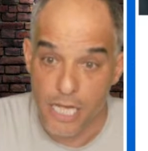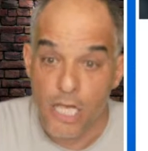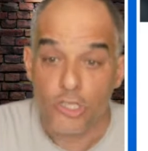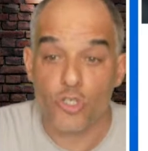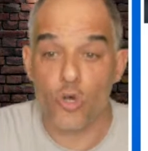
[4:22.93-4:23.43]

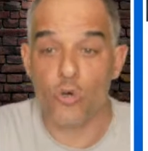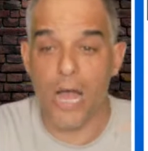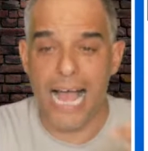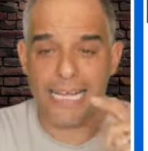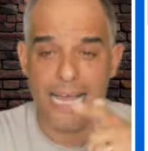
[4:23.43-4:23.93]
So
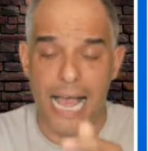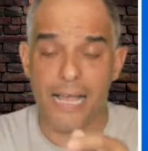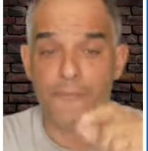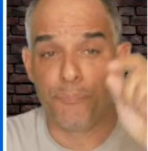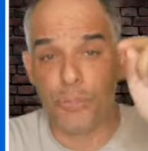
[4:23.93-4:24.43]

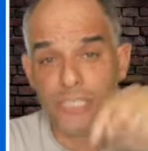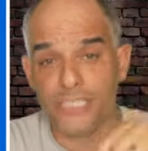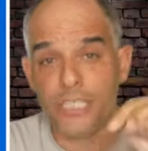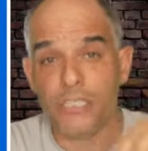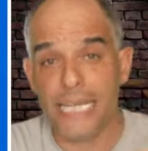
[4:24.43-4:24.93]
I've put the
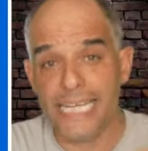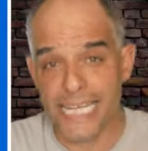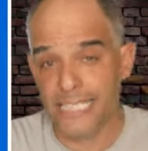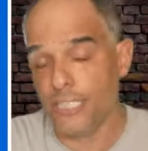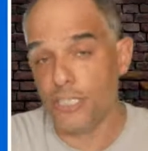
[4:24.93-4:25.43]
link
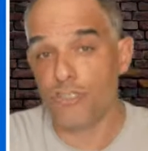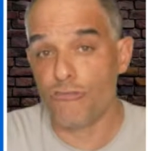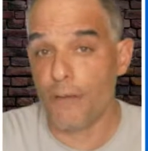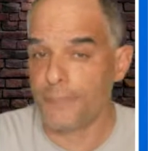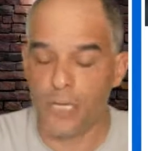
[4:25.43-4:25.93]
in the
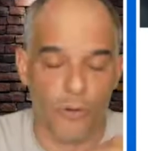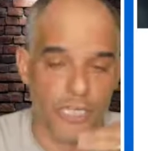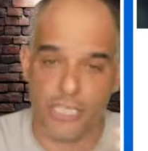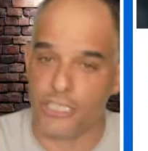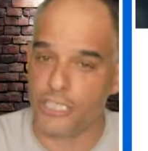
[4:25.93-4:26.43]
description where you
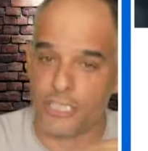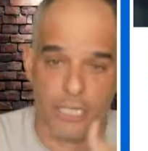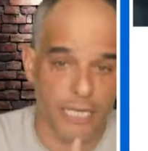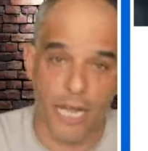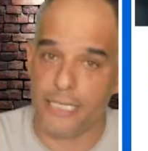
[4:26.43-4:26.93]
can just
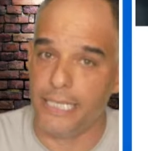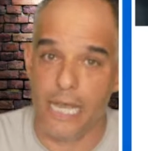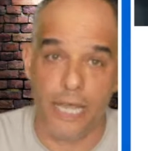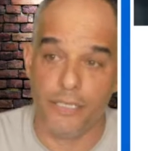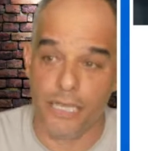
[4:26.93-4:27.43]
click on it
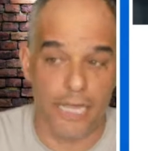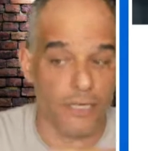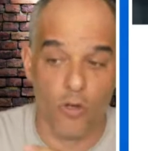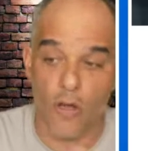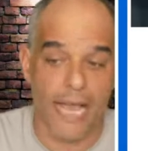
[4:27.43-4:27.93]
and
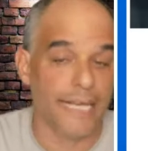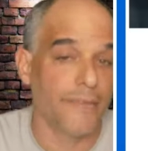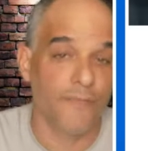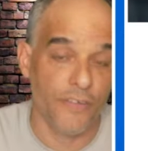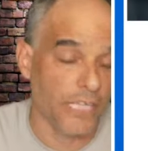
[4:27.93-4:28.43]
go ahead
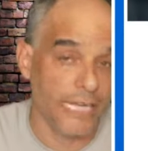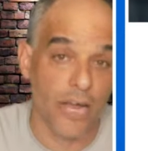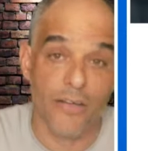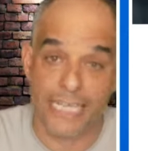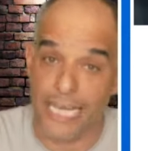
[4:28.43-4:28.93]
and fill it out
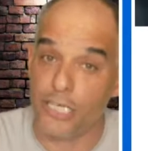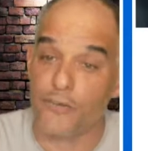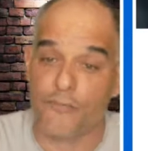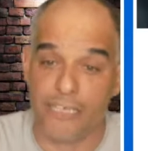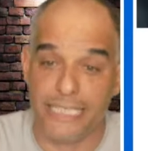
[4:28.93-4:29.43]
and get your
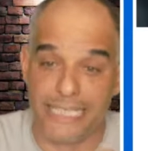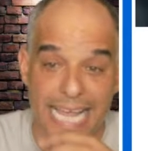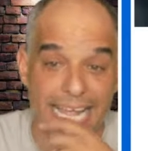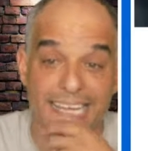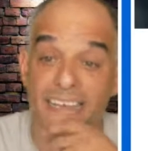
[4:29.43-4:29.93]
free
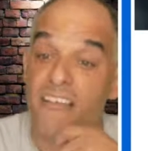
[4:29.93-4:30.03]
scan.